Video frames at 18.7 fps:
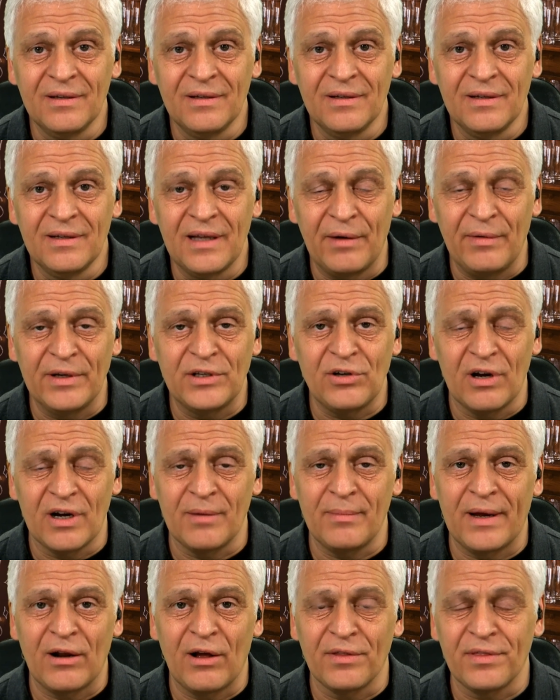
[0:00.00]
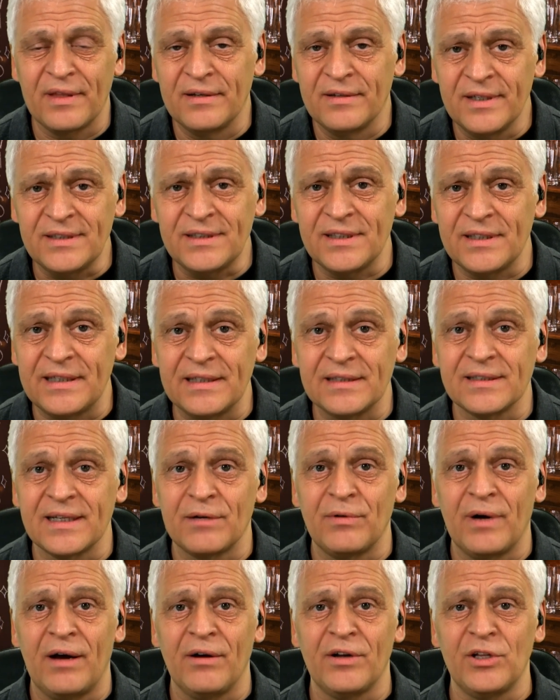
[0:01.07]
And we talk about authenticity. It's like, well, how
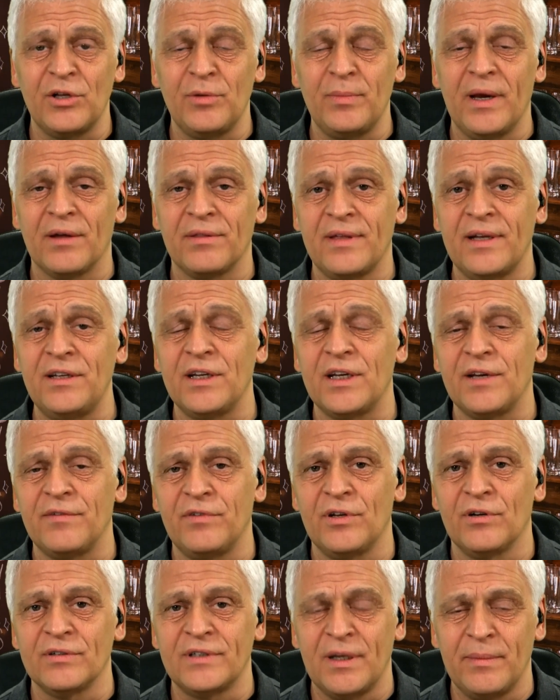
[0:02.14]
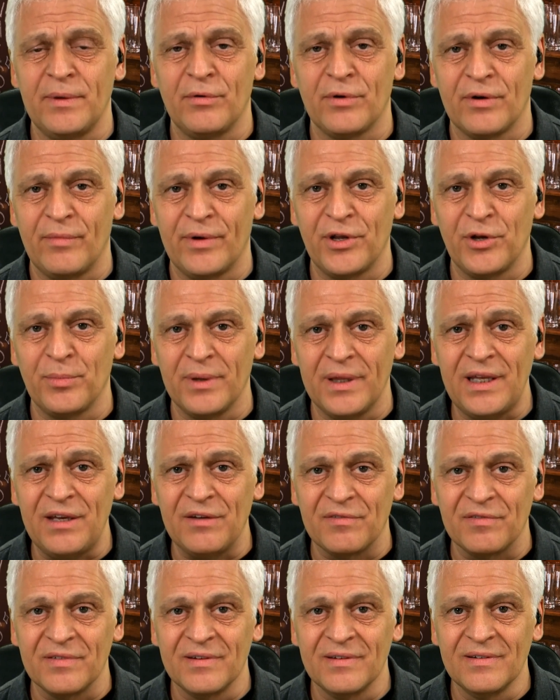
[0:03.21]
can you be authentic if you don't tell me what you believe?
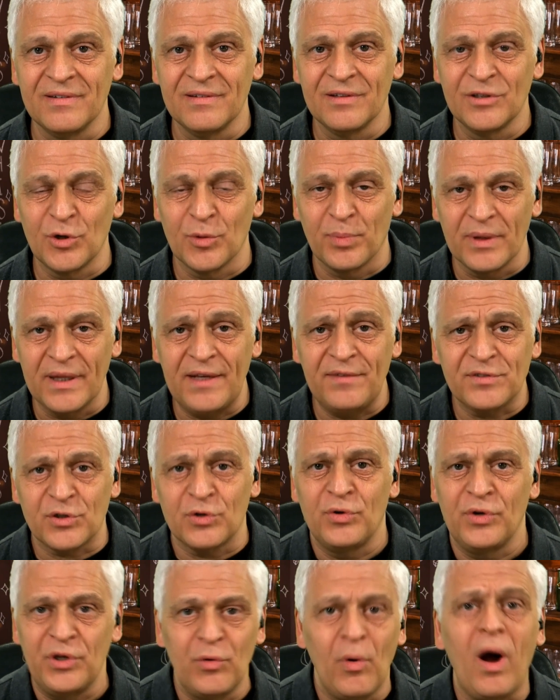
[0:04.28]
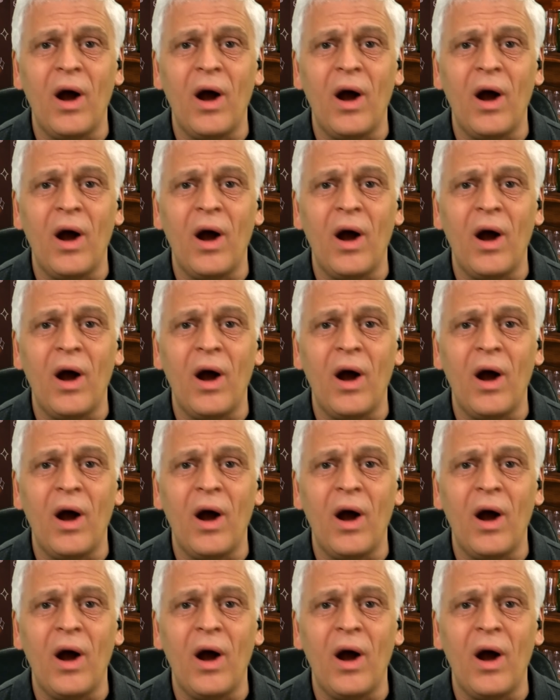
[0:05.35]
Your beliefs are who you are.